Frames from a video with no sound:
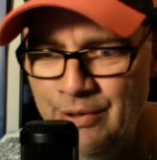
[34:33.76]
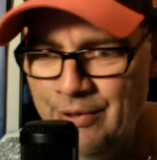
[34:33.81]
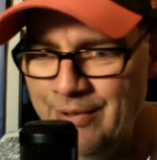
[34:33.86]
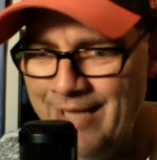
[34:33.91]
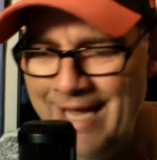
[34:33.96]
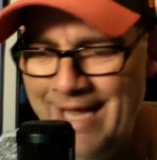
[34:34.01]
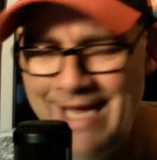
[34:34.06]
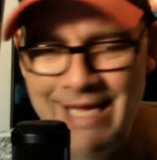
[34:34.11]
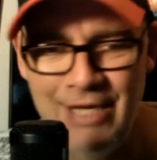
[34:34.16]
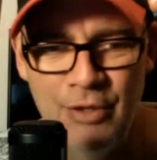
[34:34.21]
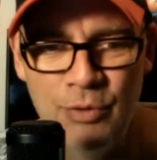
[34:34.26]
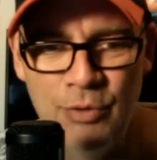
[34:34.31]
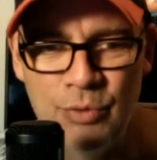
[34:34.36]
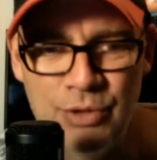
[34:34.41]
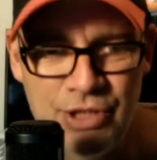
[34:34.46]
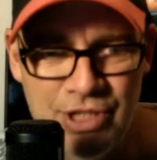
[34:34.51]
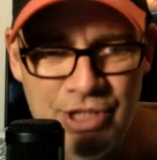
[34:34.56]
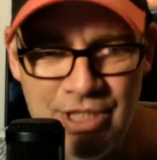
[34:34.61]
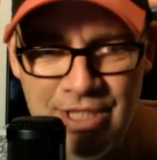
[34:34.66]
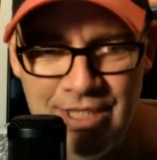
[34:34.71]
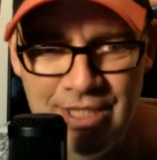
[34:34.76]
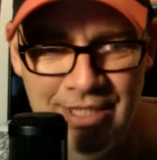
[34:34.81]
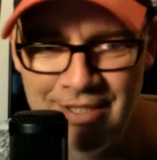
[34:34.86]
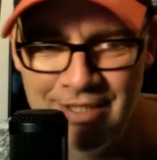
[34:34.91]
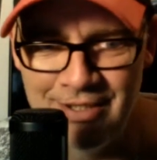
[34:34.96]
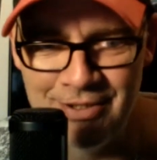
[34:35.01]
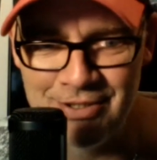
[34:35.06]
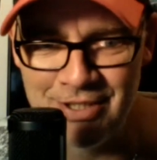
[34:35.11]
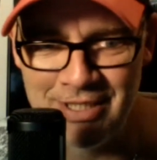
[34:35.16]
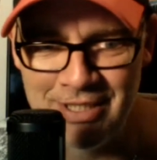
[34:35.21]
AOC
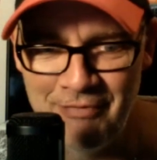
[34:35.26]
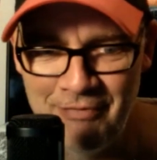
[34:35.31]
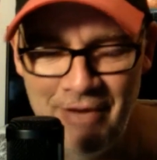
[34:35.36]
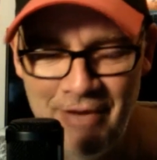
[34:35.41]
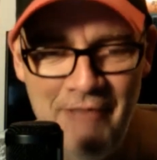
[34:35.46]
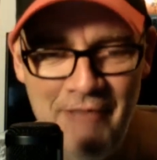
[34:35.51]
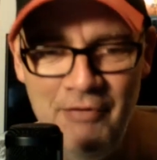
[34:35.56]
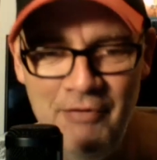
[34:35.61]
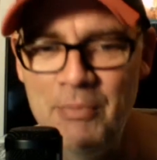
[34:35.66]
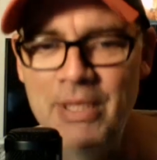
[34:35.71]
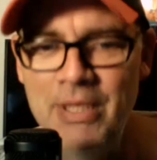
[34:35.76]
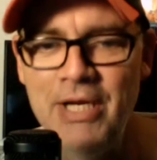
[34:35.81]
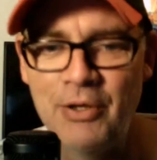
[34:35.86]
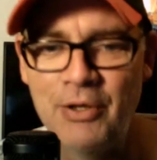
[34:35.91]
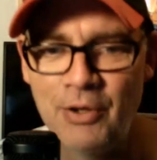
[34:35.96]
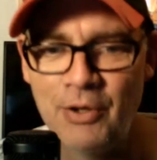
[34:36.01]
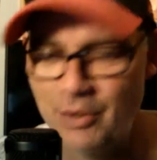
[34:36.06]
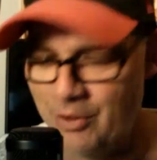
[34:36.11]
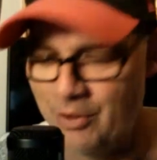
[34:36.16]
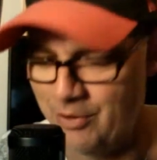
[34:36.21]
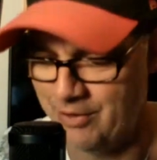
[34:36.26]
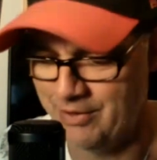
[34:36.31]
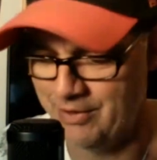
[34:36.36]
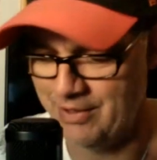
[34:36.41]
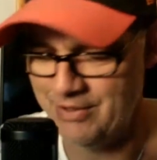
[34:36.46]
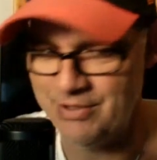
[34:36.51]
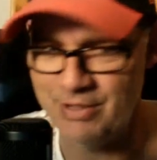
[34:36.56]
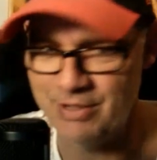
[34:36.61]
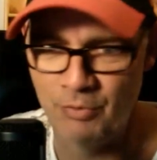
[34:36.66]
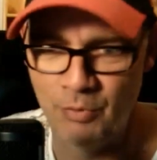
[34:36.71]
is. Like if I ever meet a girl and they
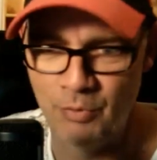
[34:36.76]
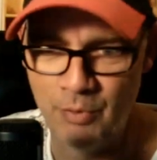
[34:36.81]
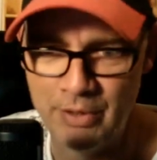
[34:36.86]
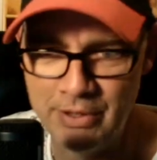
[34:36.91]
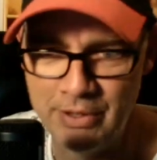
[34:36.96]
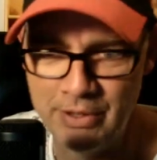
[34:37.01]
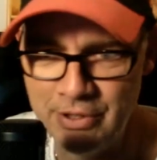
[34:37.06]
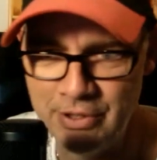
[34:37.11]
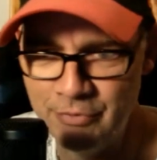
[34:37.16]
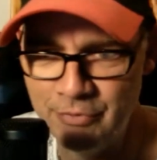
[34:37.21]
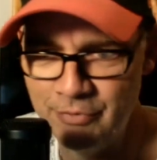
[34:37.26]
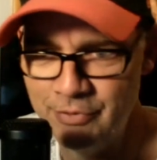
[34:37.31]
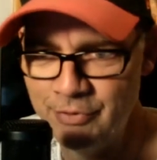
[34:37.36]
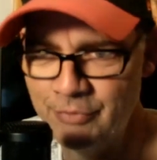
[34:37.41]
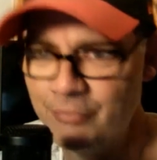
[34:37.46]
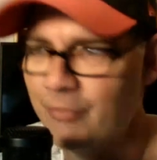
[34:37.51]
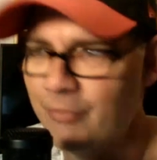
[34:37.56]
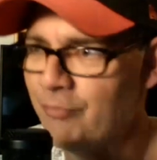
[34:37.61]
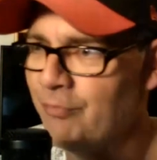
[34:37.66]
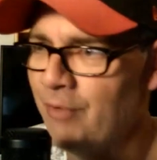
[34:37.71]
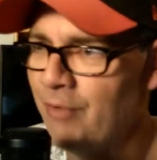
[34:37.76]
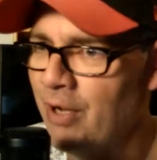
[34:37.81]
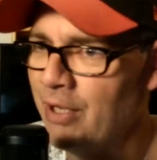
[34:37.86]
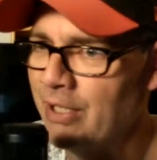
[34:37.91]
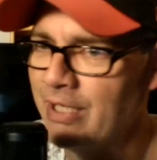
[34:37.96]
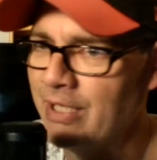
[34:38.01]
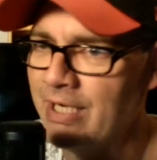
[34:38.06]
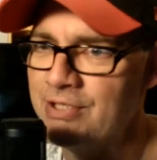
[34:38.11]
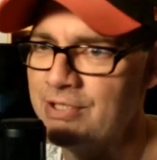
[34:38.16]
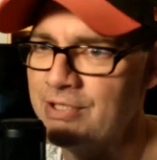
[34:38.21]
say, "Well, what do you do for fun?"
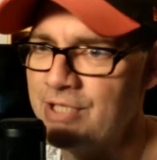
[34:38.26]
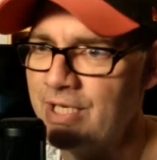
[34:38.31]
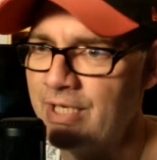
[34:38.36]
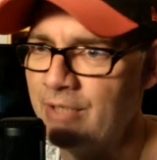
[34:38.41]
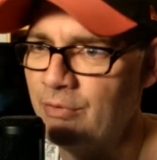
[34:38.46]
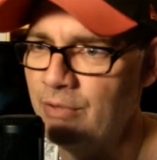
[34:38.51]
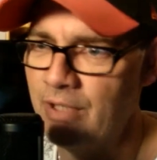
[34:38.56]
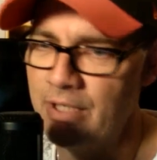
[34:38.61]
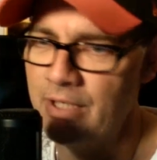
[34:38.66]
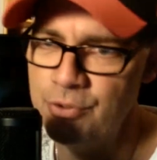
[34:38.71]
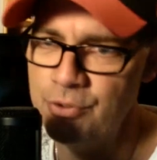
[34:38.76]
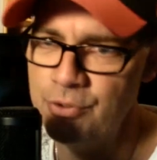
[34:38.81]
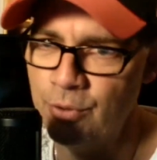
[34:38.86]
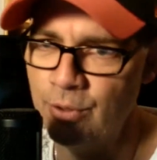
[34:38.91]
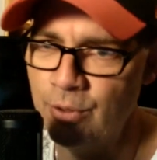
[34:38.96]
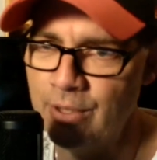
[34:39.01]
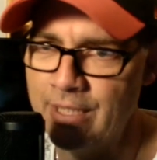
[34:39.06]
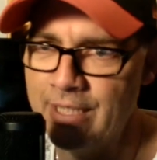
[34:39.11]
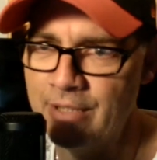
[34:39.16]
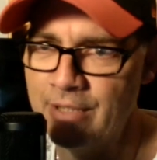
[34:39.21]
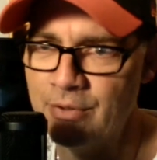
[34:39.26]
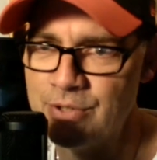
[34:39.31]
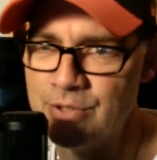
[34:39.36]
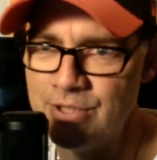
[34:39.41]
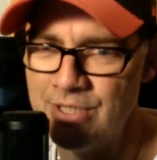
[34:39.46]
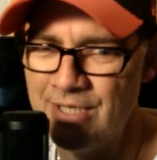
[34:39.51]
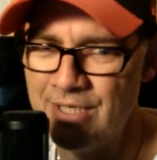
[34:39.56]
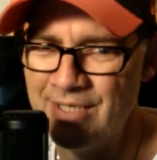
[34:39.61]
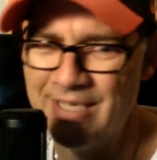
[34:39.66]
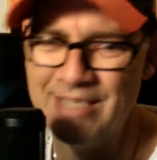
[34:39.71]
and I say, "Well, I troll
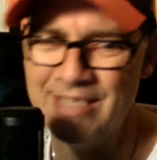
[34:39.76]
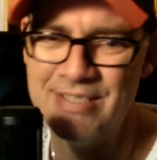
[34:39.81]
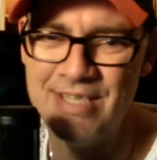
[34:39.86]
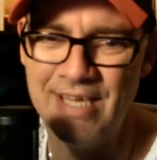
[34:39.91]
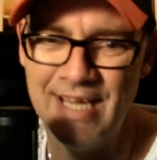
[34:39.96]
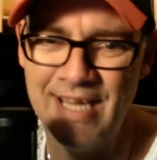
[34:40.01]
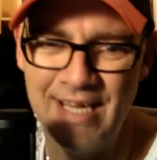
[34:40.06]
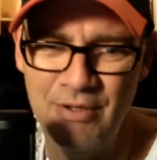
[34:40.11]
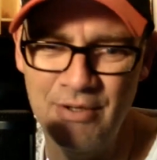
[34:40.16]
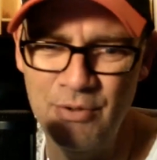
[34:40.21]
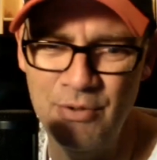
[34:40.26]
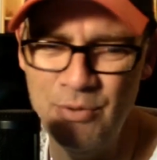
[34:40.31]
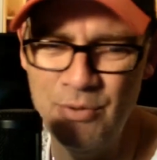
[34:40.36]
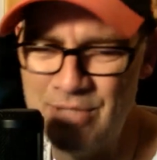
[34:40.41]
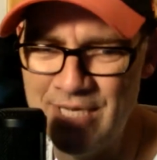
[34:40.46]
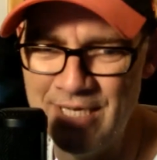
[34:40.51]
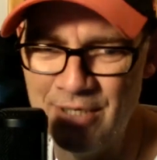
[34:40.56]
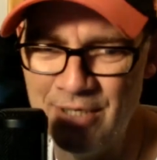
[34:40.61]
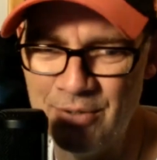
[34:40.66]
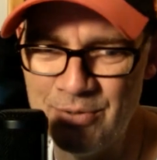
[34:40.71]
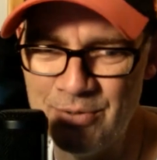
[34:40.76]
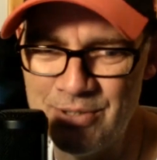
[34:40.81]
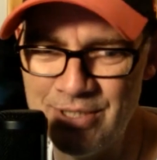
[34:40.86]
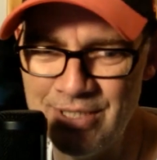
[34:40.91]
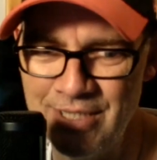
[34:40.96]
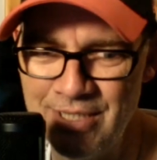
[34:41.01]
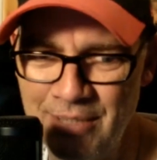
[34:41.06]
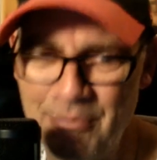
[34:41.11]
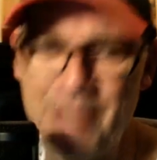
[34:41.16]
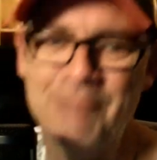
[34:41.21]
AOC," and they say, eh, "Who's
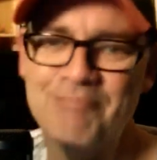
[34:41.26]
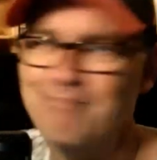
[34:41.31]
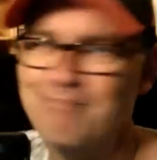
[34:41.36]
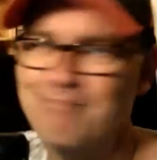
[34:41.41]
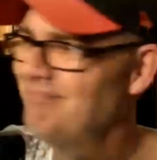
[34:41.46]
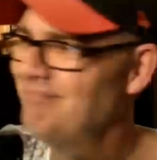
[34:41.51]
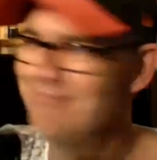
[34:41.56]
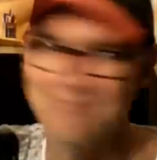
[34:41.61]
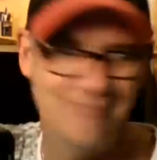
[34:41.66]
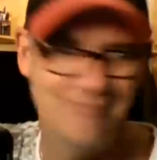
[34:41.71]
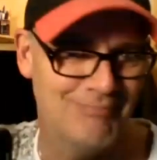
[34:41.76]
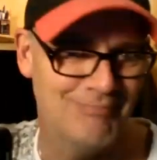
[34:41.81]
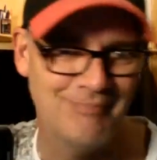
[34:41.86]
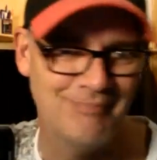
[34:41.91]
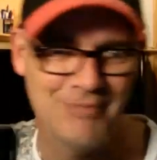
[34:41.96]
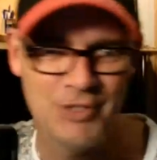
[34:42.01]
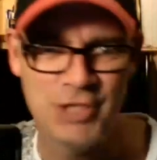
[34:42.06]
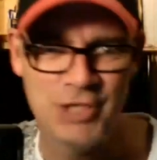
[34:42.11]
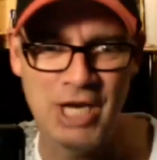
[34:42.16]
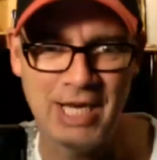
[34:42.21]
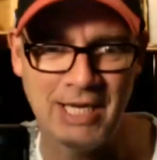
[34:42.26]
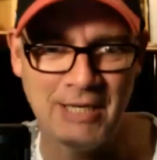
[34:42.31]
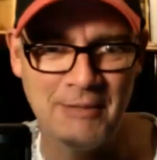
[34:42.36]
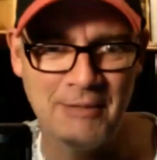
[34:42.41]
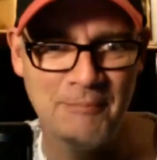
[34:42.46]
AOC?" I'm like, "Check."